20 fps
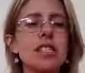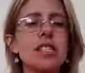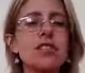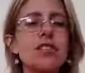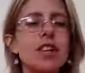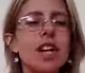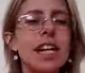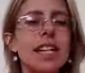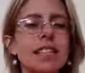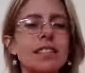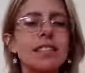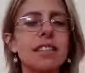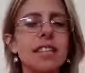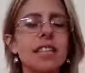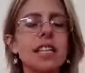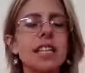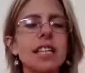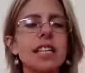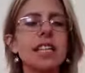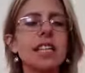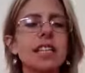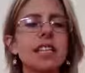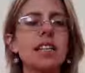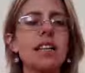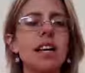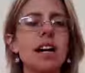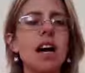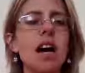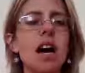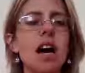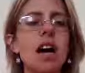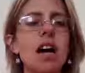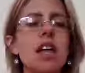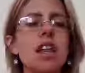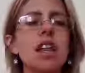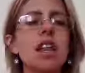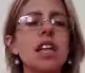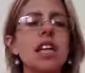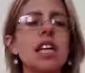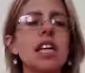strengthening
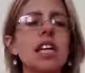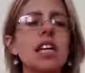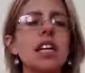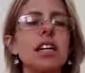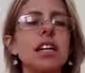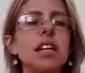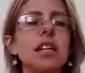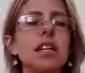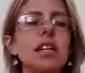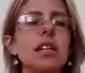the